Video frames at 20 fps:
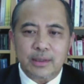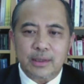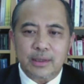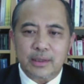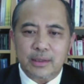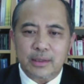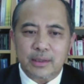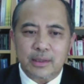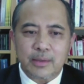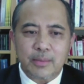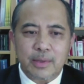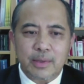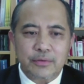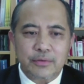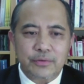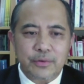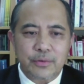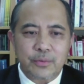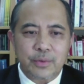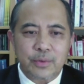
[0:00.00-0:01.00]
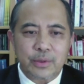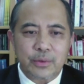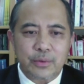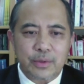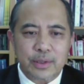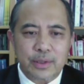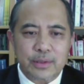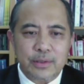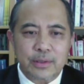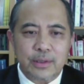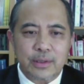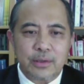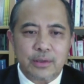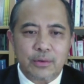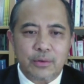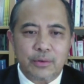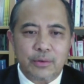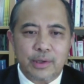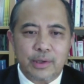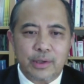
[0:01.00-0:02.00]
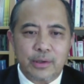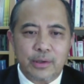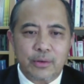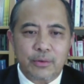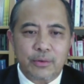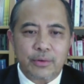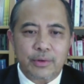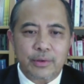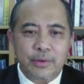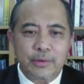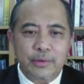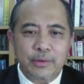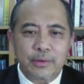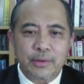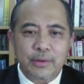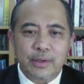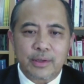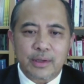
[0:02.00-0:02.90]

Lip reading: another milestone with today's inaugural